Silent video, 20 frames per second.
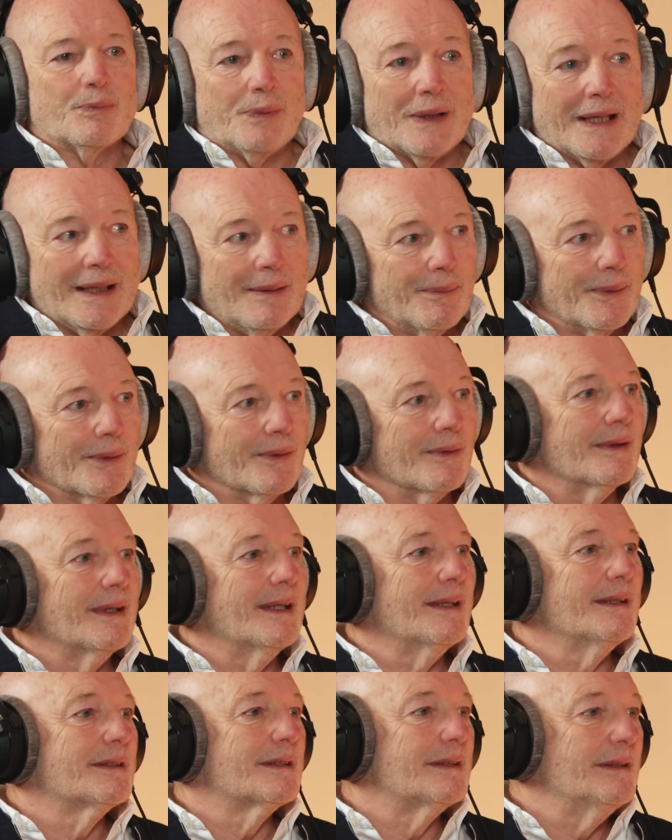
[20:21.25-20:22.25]
people.
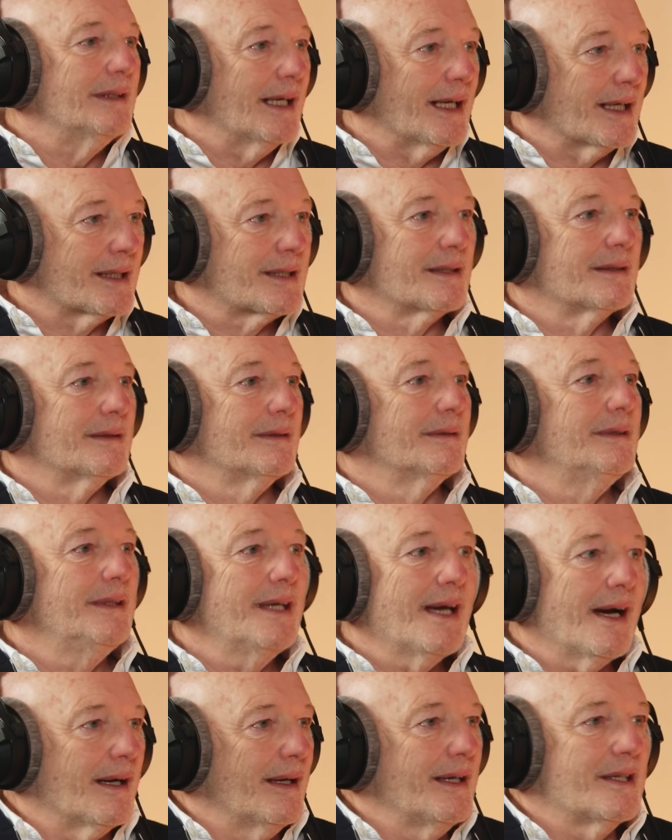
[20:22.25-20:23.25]
It's
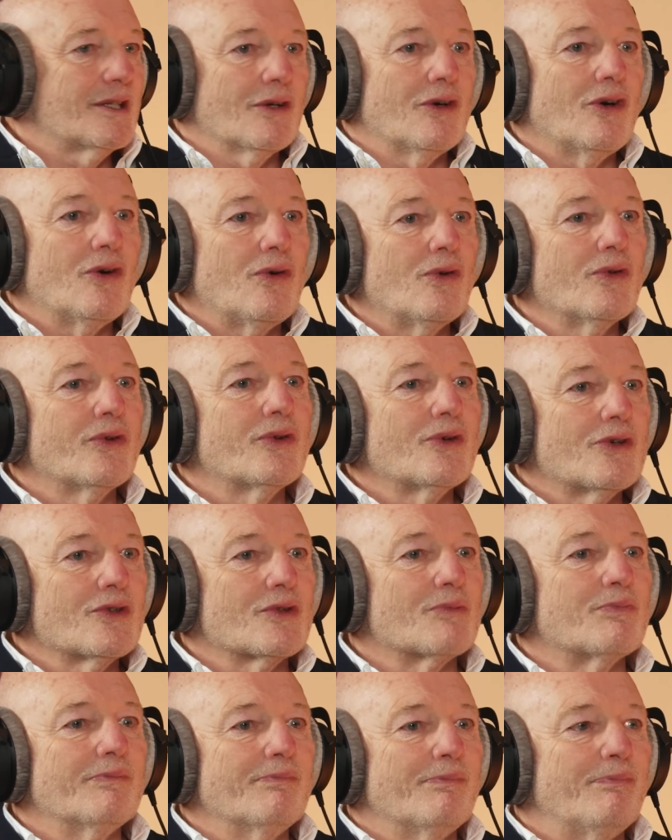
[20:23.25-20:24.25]
all
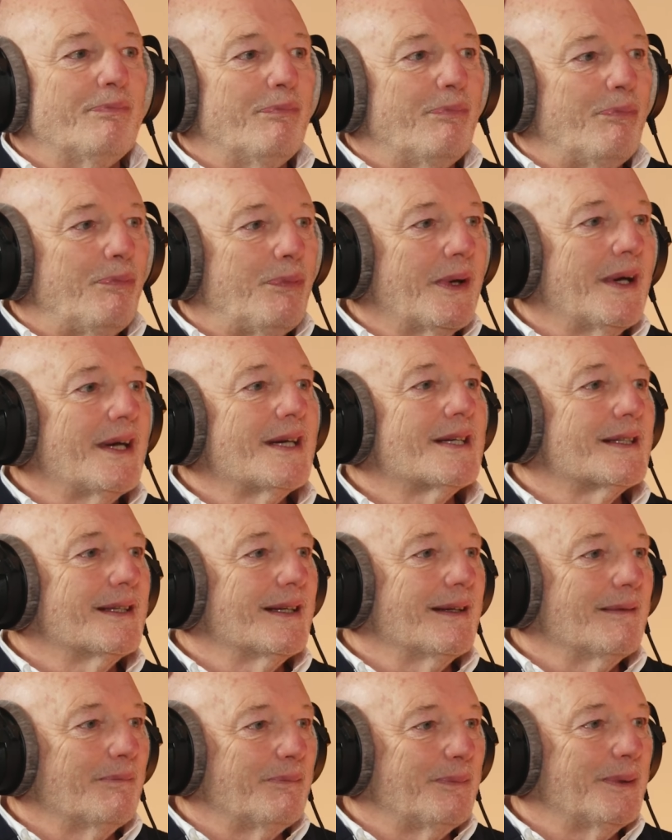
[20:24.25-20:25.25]
those
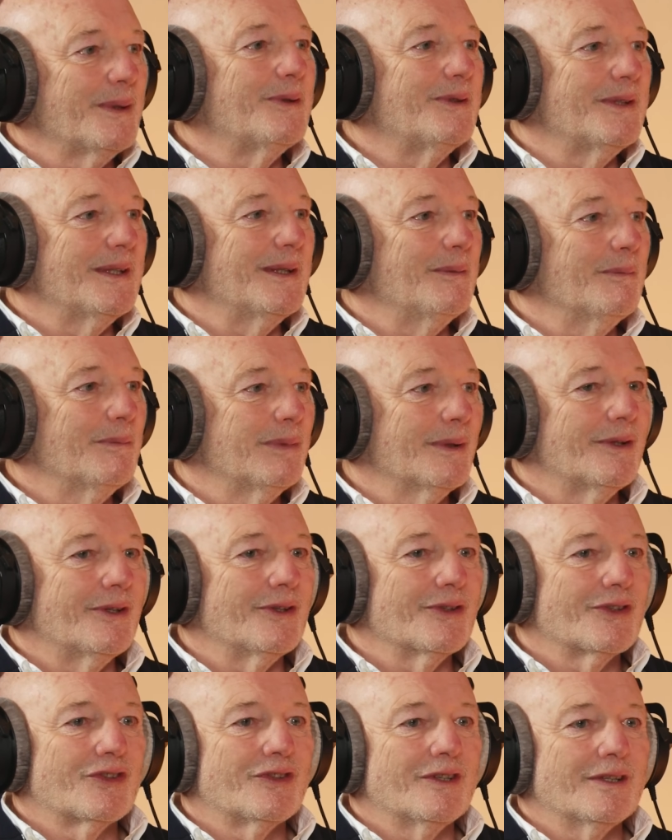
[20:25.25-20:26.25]
basic building
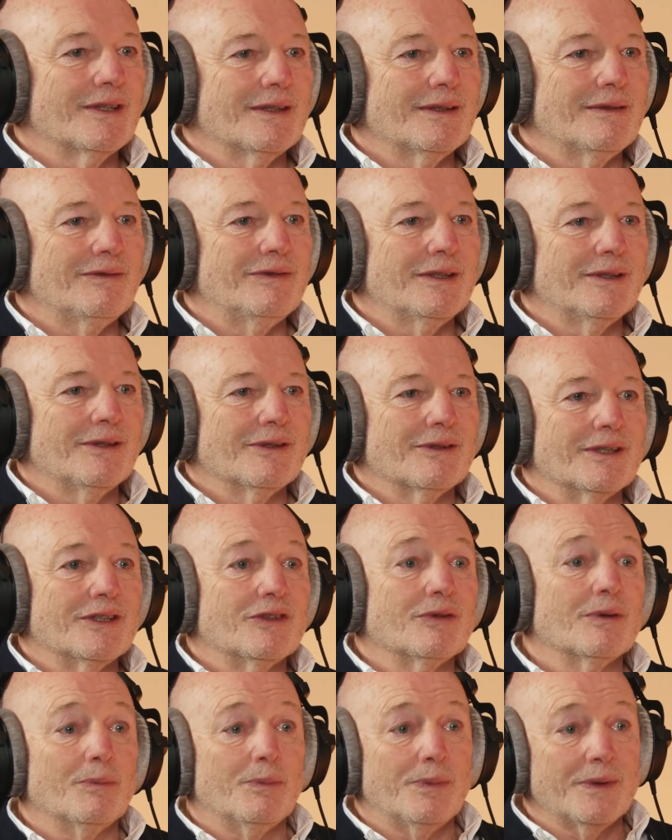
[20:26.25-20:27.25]
blocks that if you go
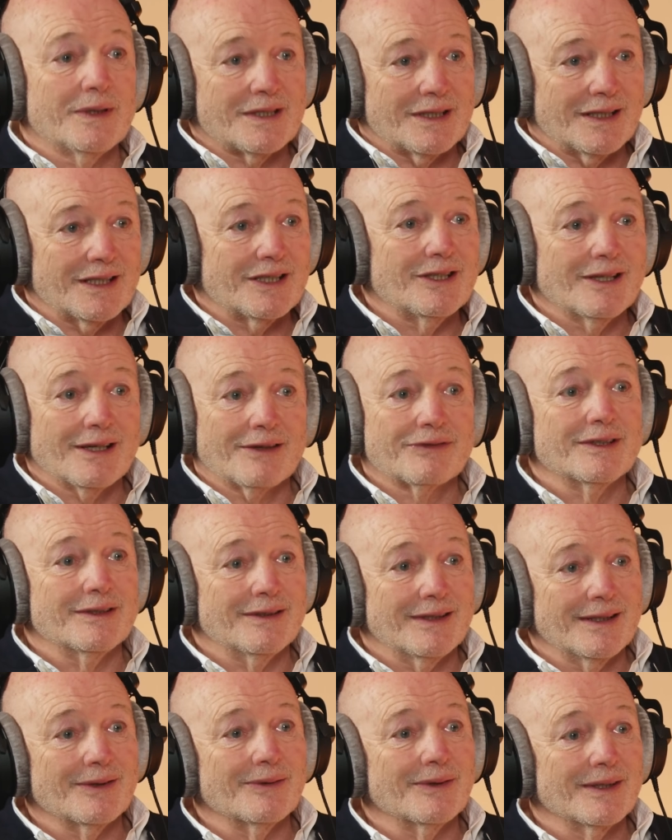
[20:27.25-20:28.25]
into a business, you have to deal